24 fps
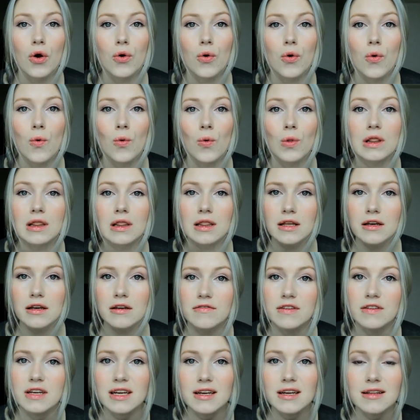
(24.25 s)
who
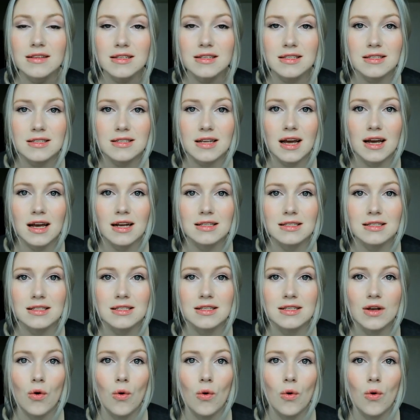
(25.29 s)
live in the States